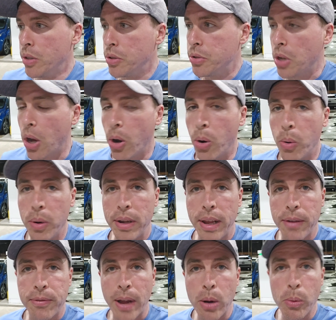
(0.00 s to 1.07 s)
So
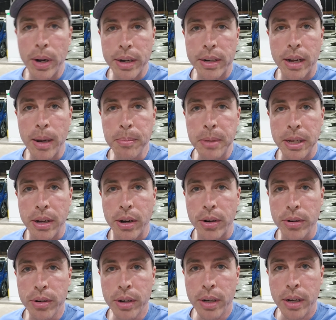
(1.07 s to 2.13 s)
if I want to come
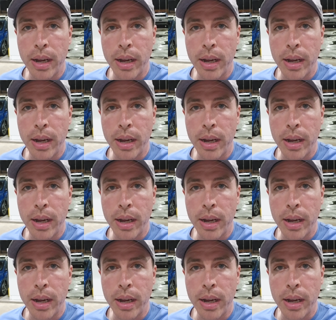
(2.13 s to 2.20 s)
here,